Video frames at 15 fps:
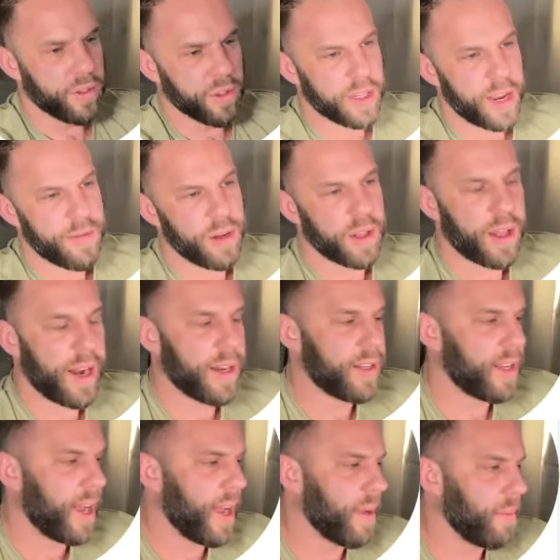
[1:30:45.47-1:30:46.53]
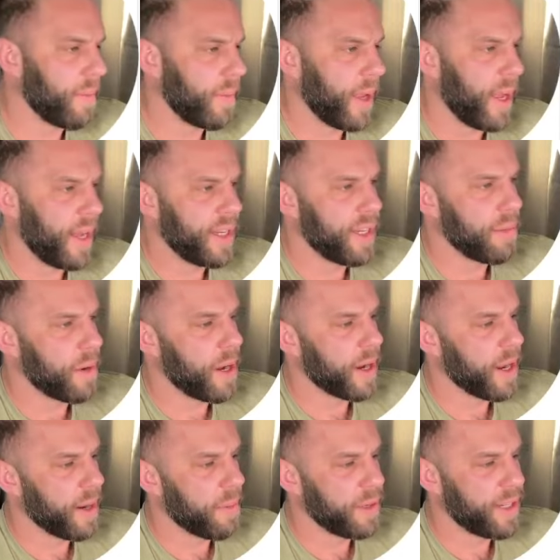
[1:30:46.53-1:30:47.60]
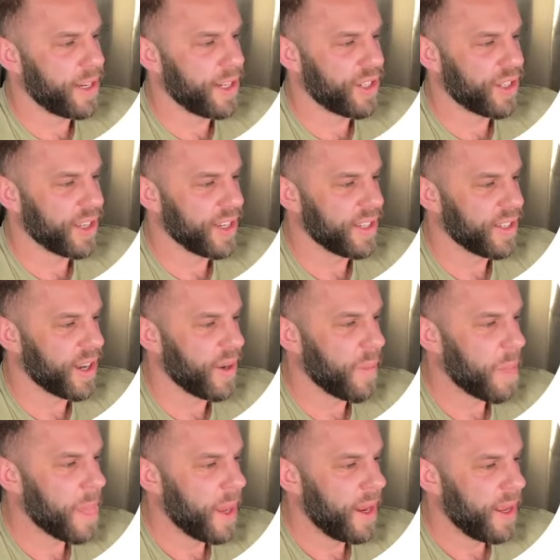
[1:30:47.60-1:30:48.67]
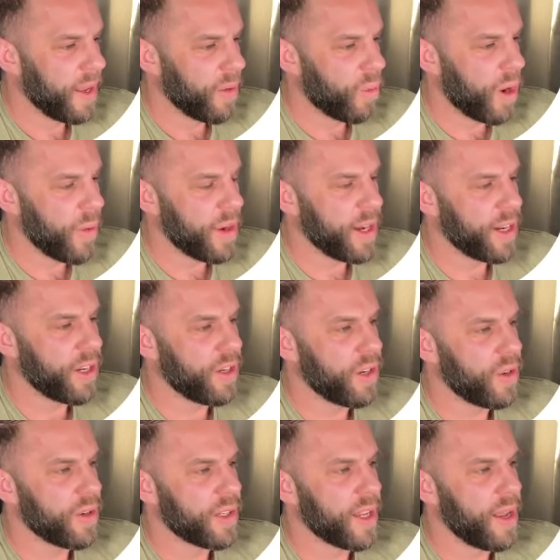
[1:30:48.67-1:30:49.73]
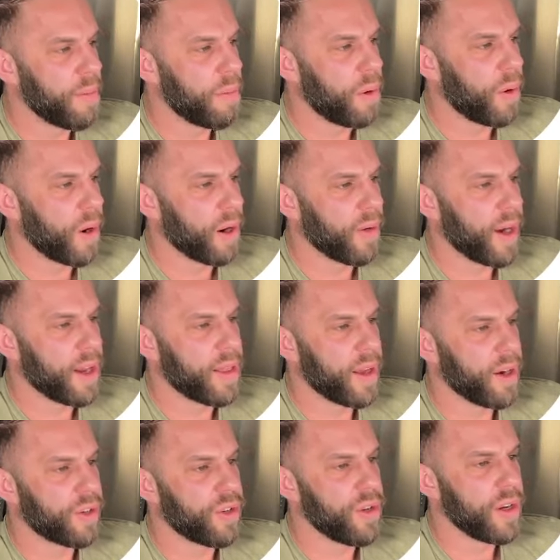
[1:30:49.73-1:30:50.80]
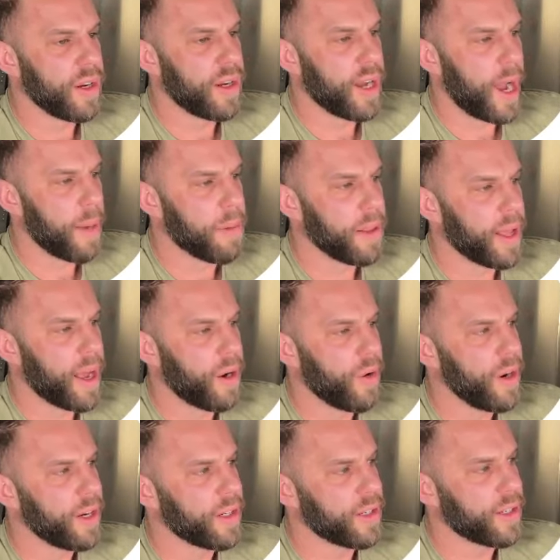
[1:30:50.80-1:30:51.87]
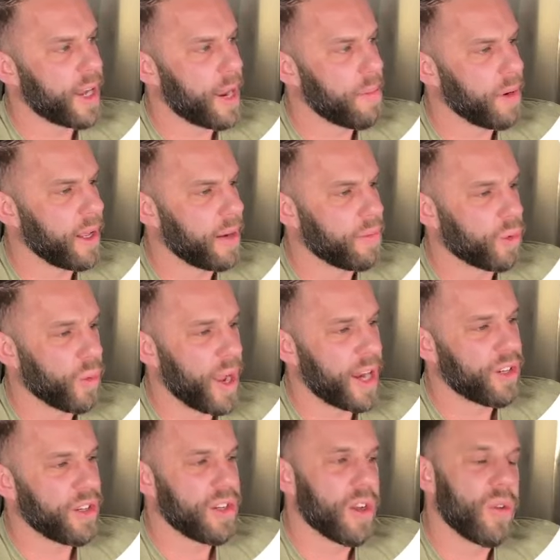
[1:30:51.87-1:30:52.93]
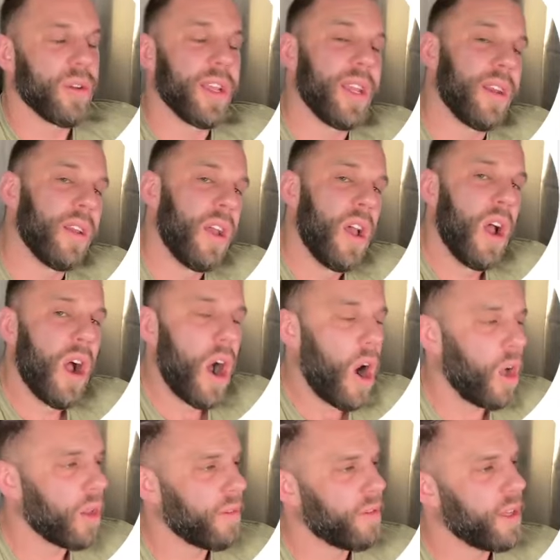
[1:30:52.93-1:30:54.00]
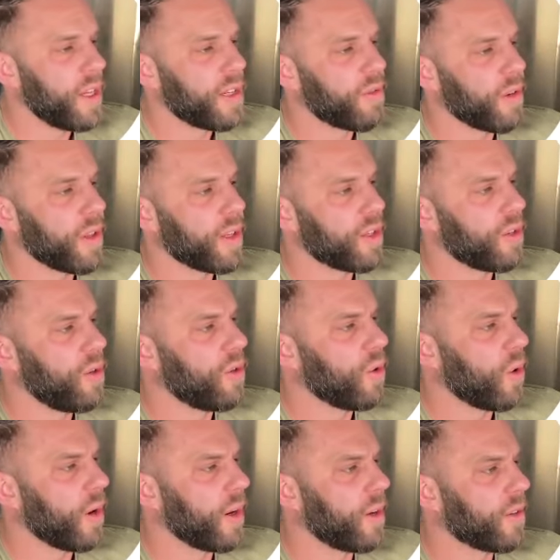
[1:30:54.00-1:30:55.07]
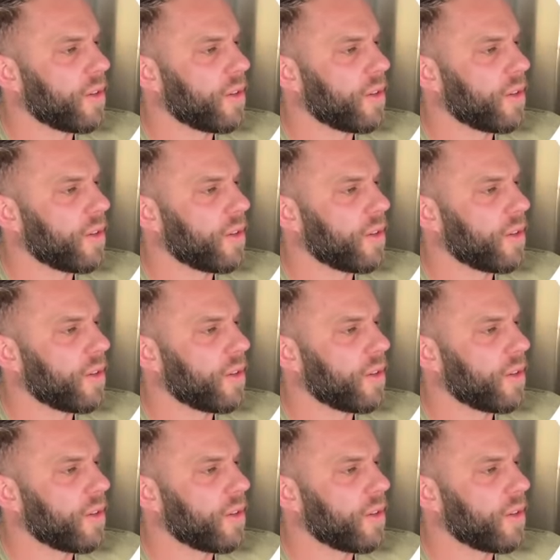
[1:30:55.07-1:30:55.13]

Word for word: will save you a lot of time uh, debugging potentially. So what we need to do is import right there. So you can copy that or you can just type it in because we actually don't need all of these for this tutorial.